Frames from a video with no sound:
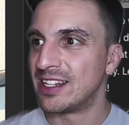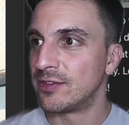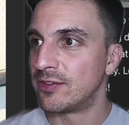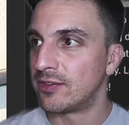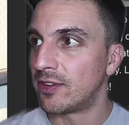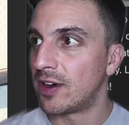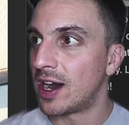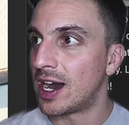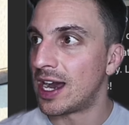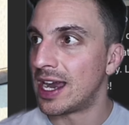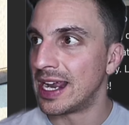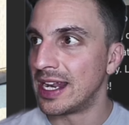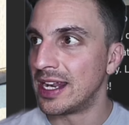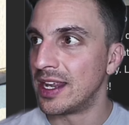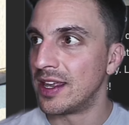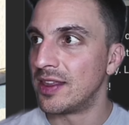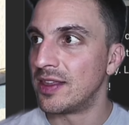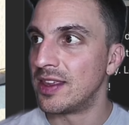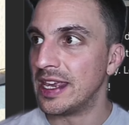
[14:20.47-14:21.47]

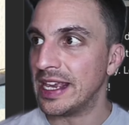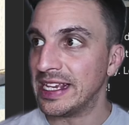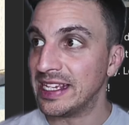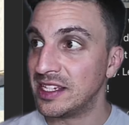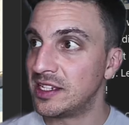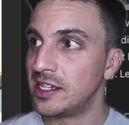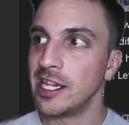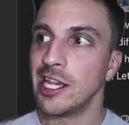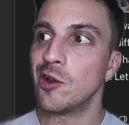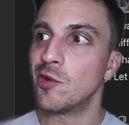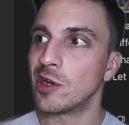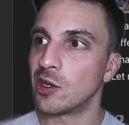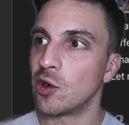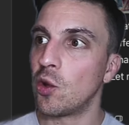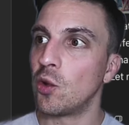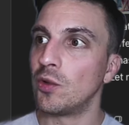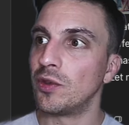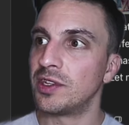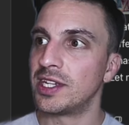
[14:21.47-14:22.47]
find the secret
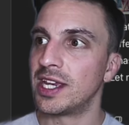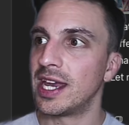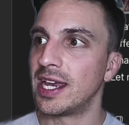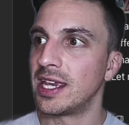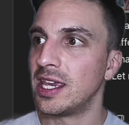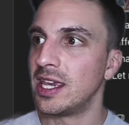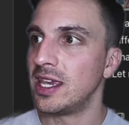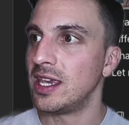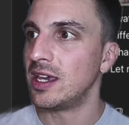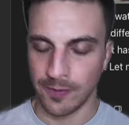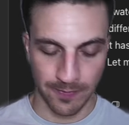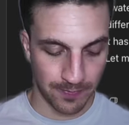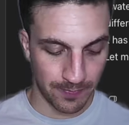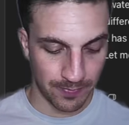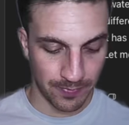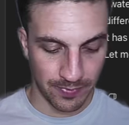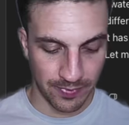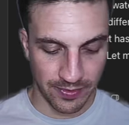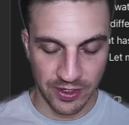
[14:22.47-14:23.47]
alt tag here.
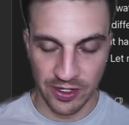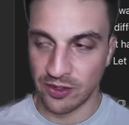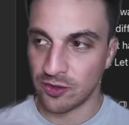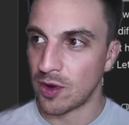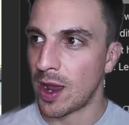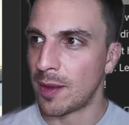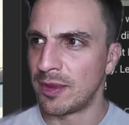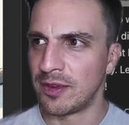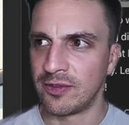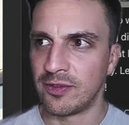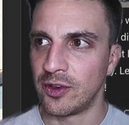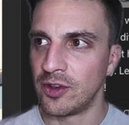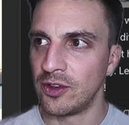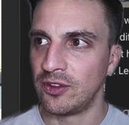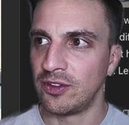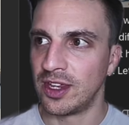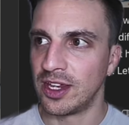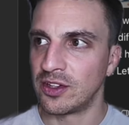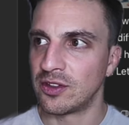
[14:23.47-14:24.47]
Just grab the
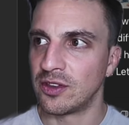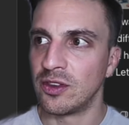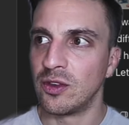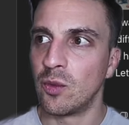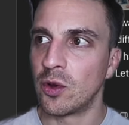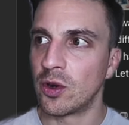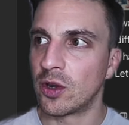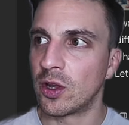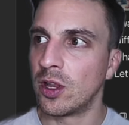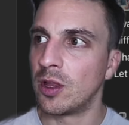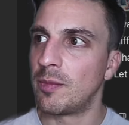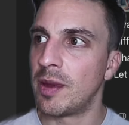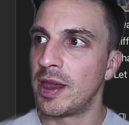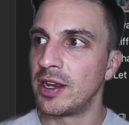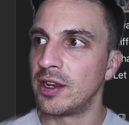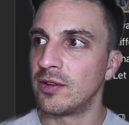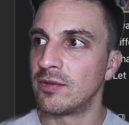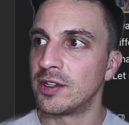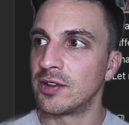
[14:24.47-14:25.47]
first section, the watercolor
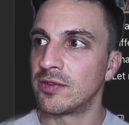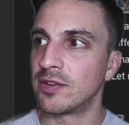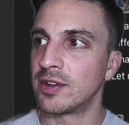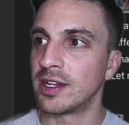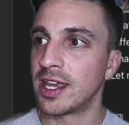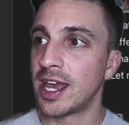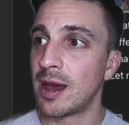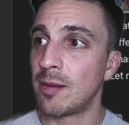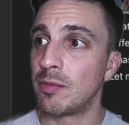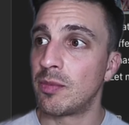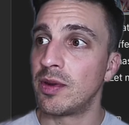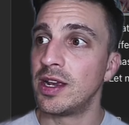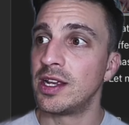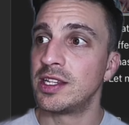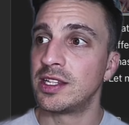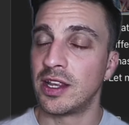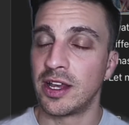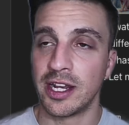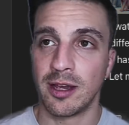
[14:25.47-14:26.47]
painting of different cat
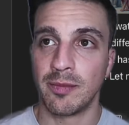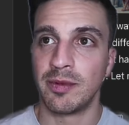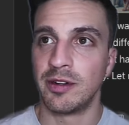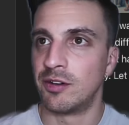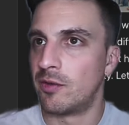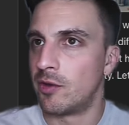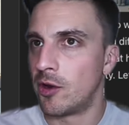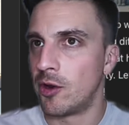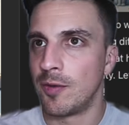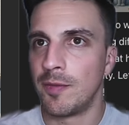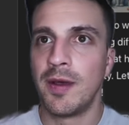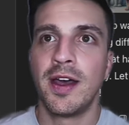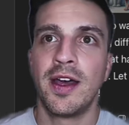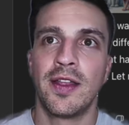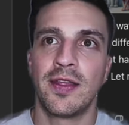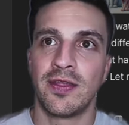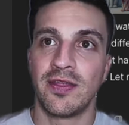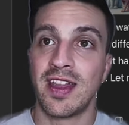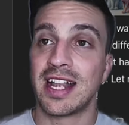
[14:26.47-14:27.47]
breeds lined up in a row.
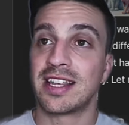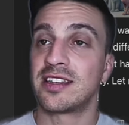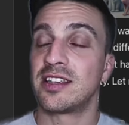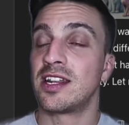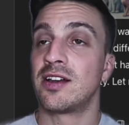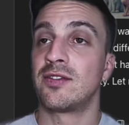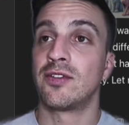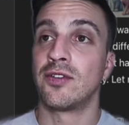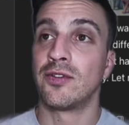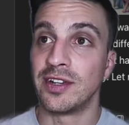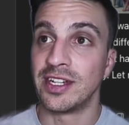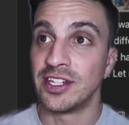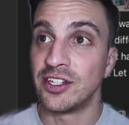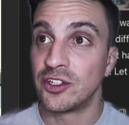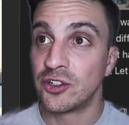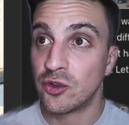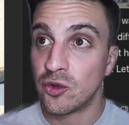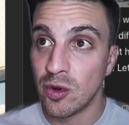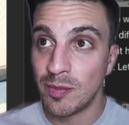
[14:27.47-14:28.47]
That's enough of a
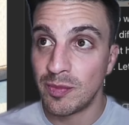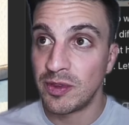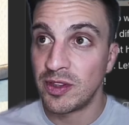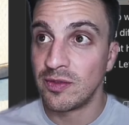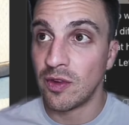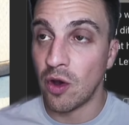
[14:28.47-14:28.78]
descriptive